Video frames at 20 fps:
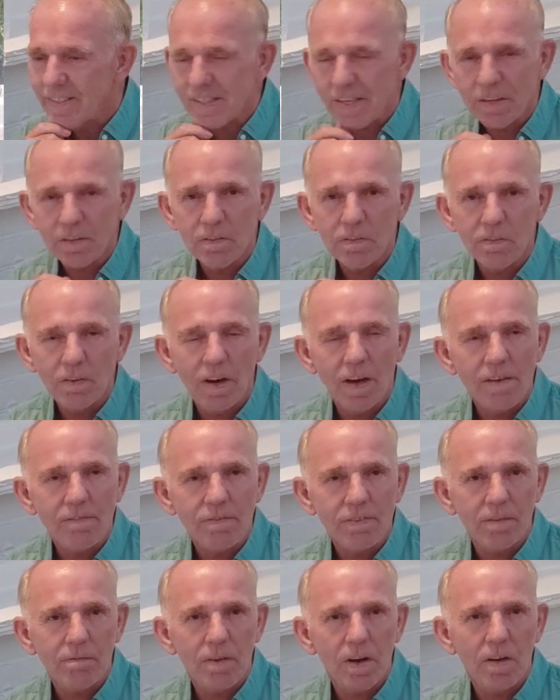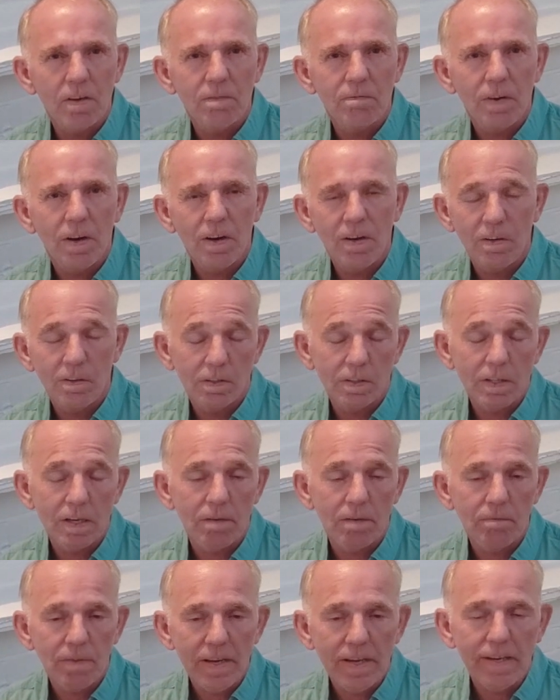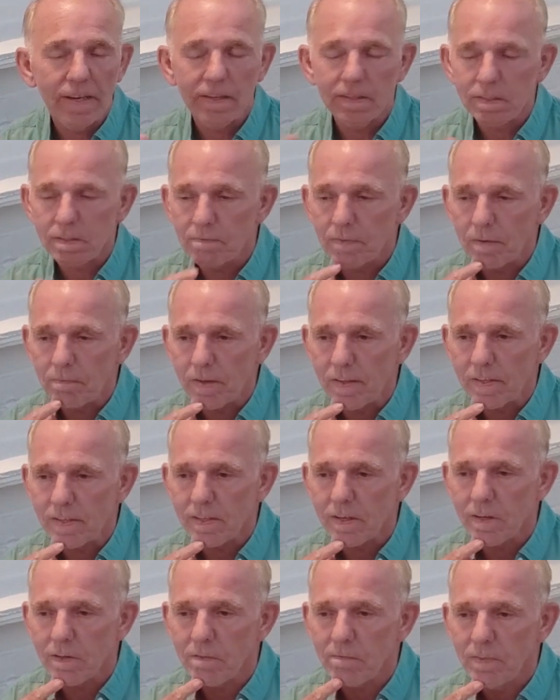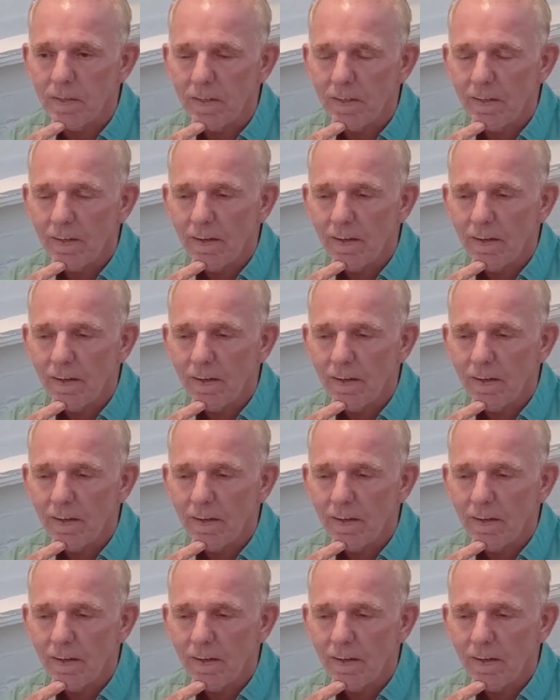so I've come here to my mother's home.